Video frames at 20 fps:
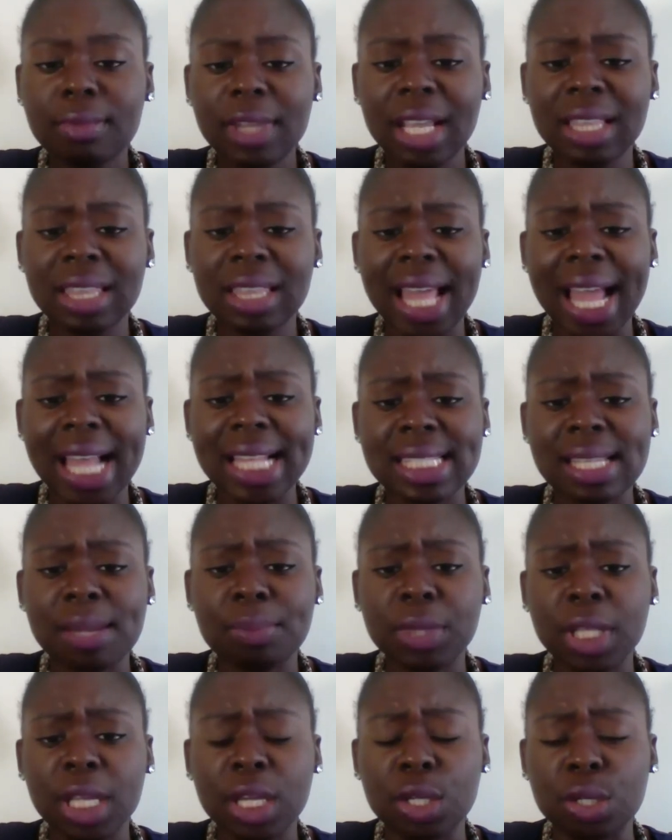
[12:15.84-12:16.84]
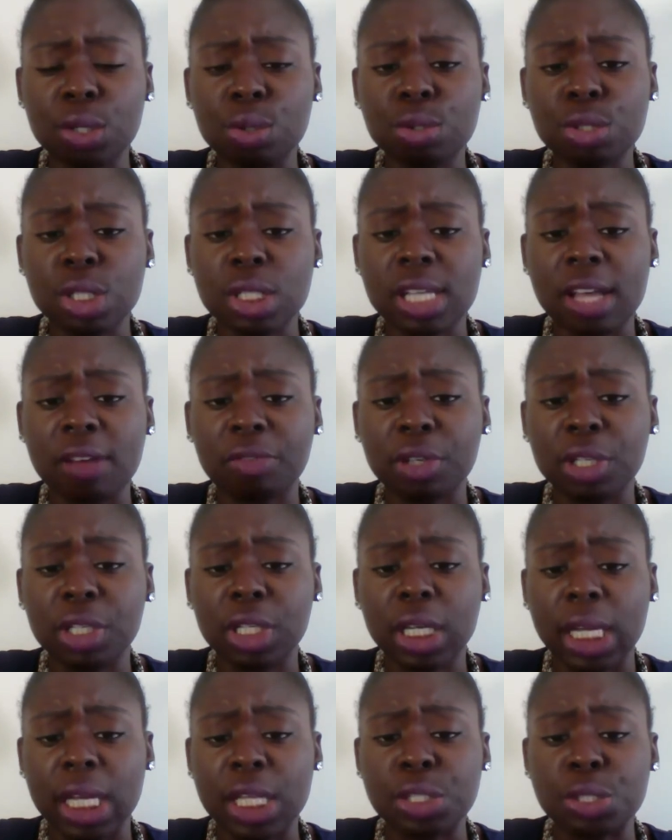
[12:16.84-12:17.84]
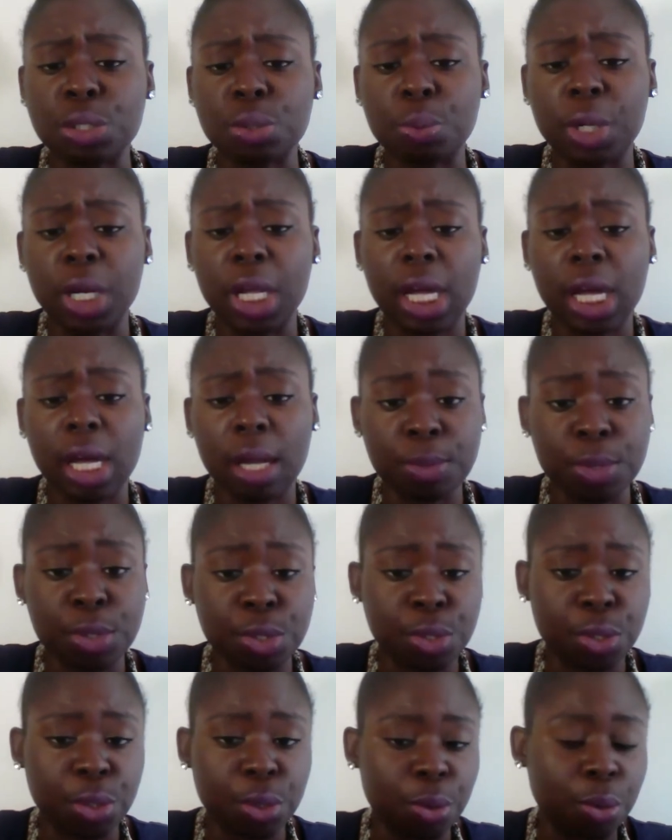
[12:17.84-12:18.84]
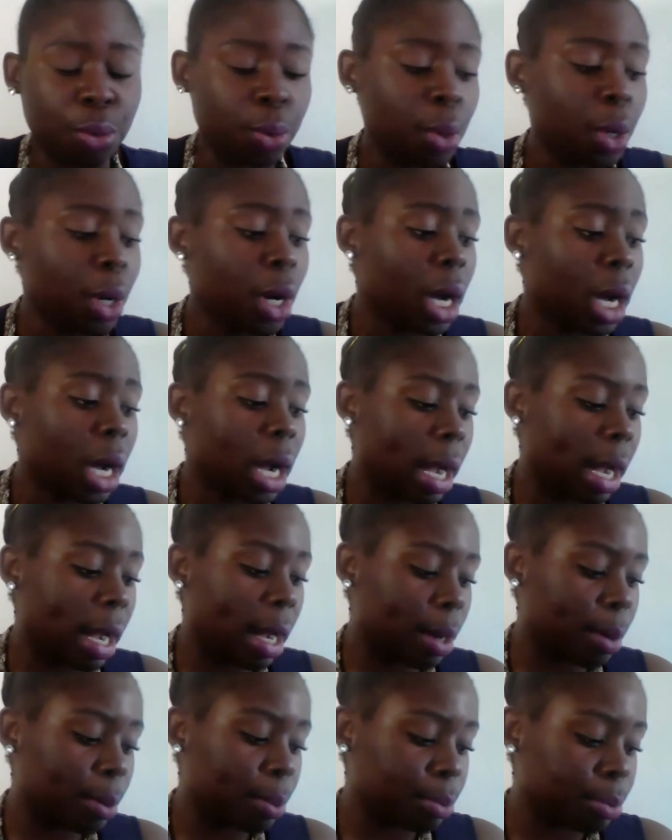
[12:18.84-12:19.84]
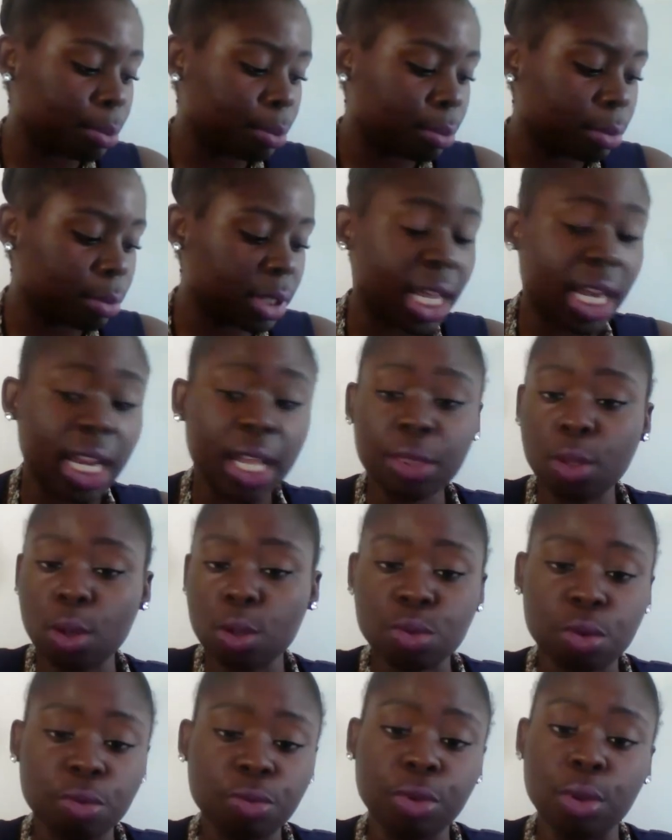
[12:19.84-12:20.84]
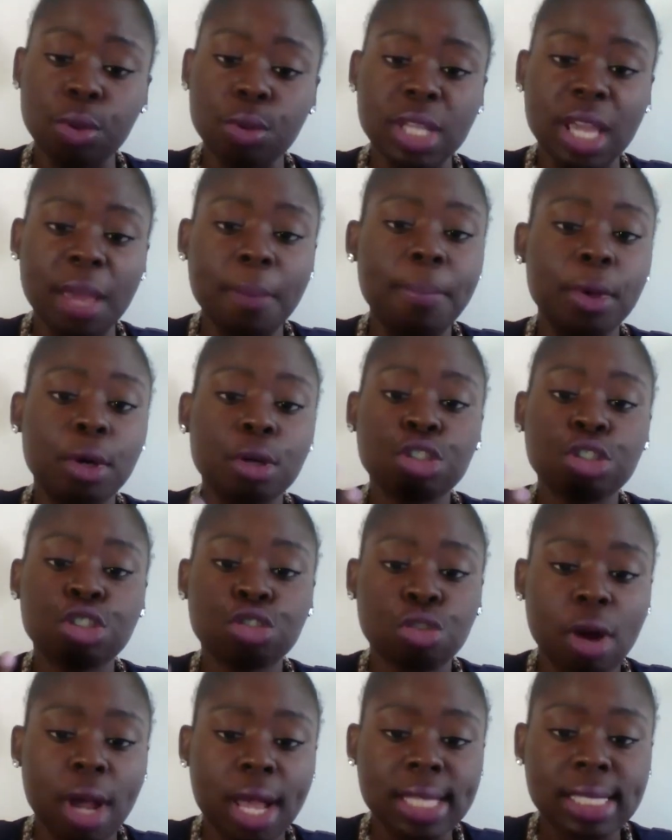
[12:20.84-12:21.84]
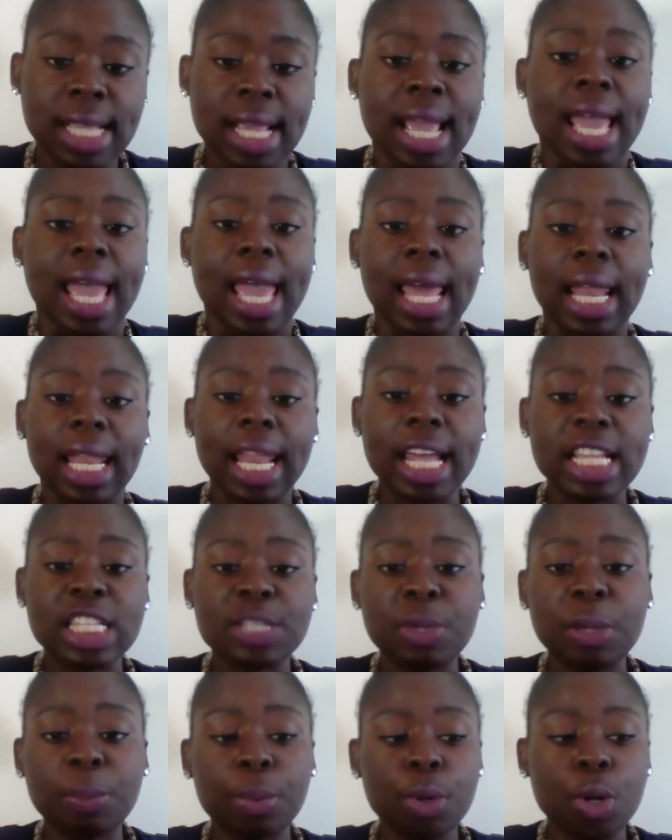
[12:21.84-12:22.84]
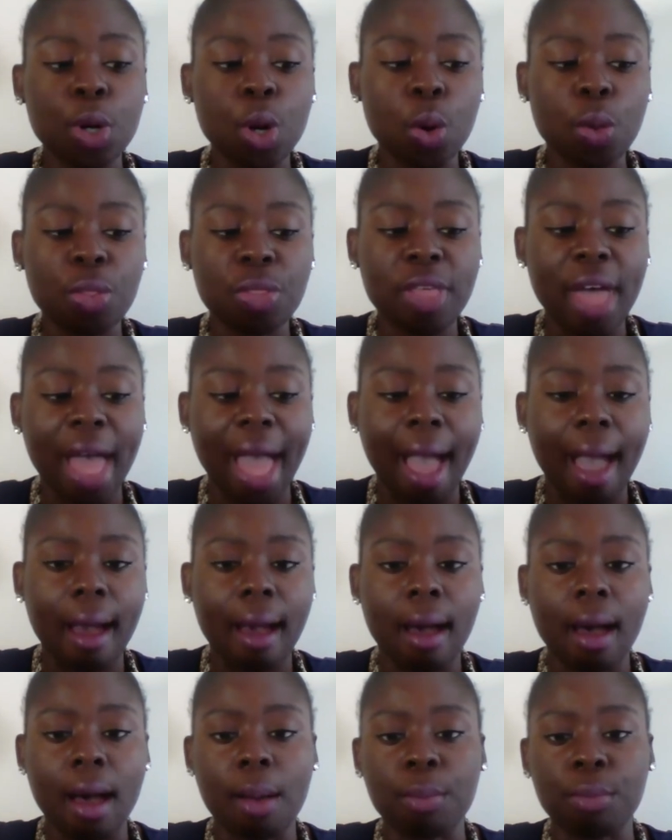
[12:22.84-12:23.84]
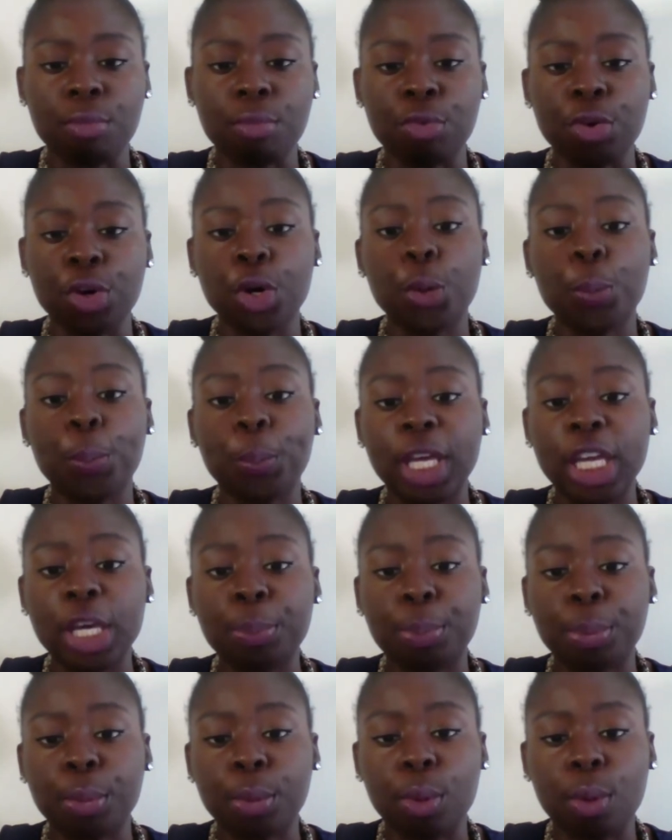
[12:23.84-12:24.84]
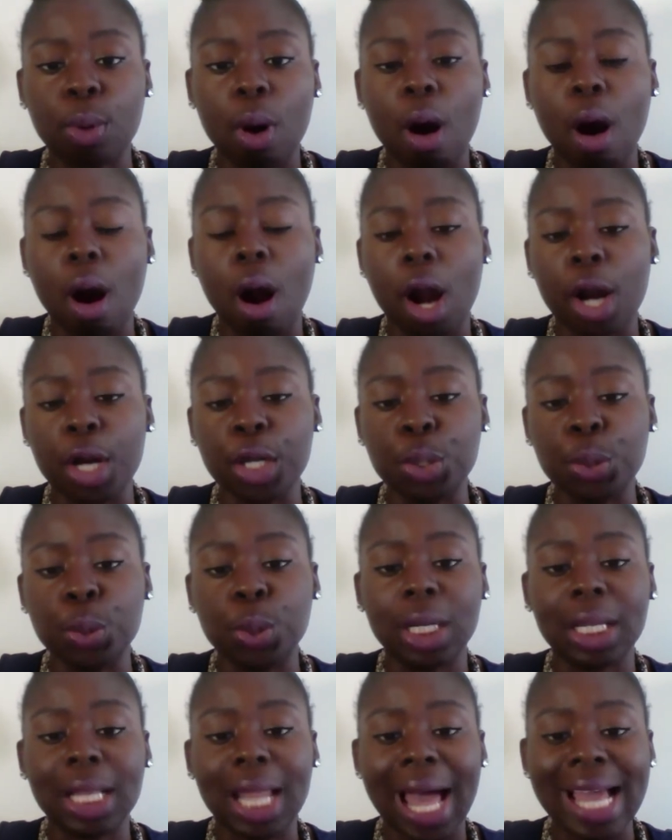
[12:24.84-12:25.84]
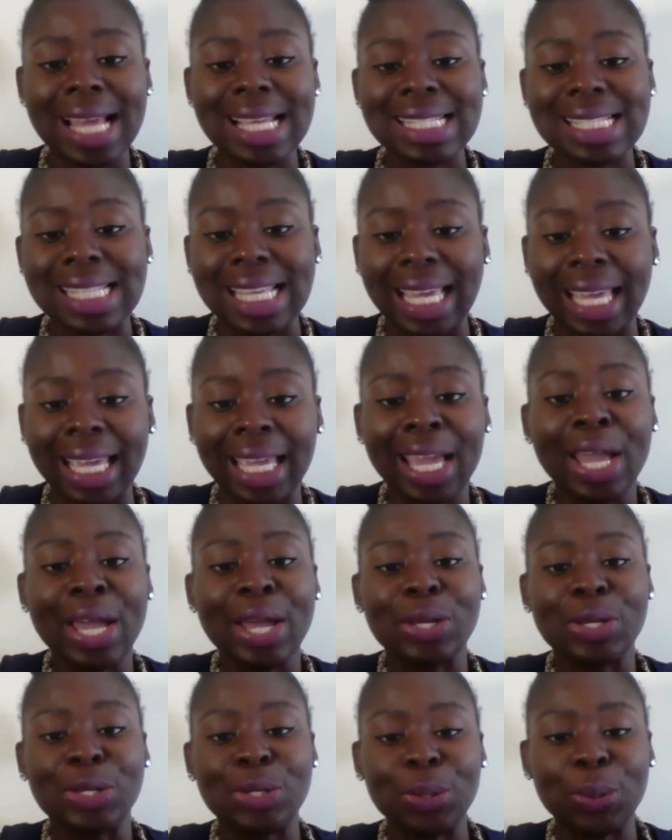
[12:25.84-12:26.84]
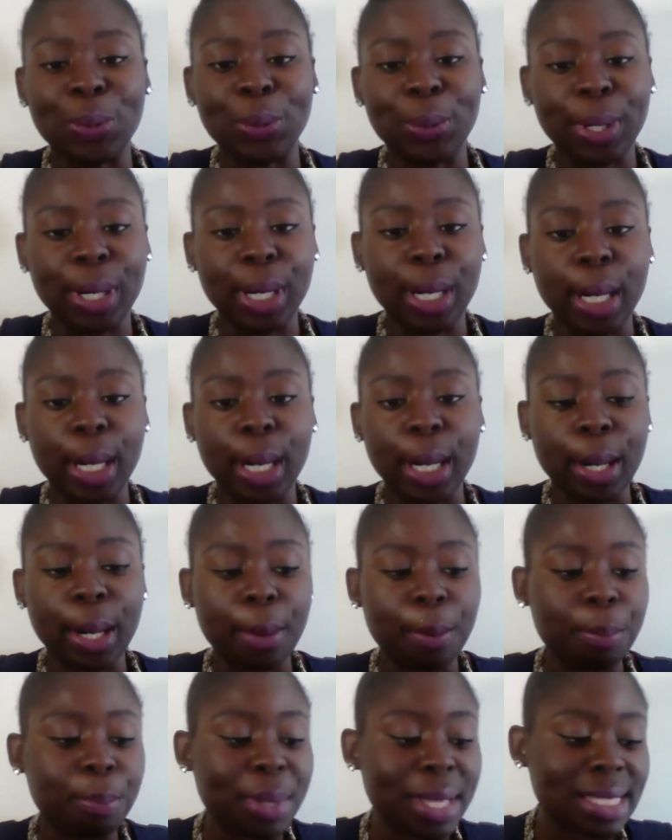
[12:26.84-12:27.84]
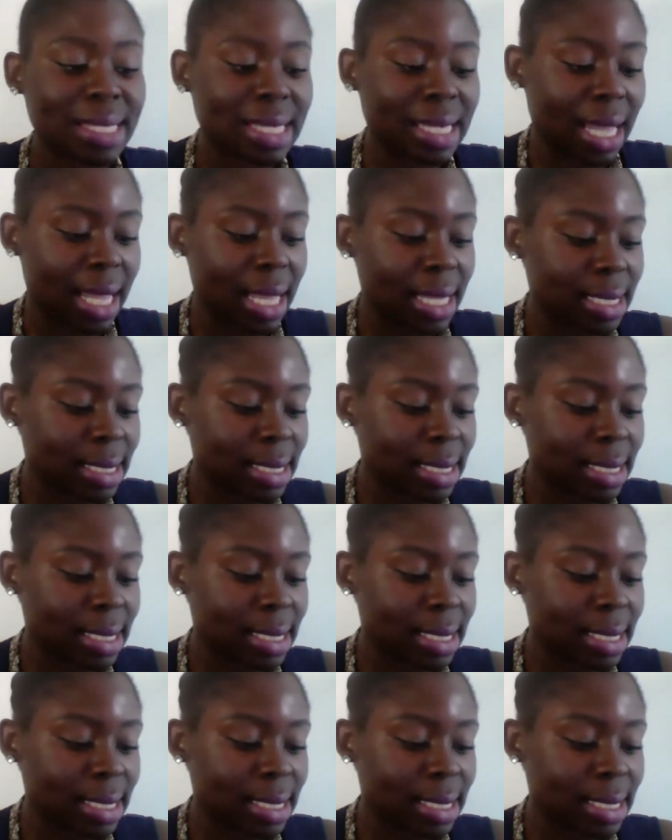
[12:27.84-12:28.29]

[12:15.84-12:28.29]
that's something you should definitely look into when it comes to getting those reviews. It builds trust. It lets people know that real people are utilizing your business.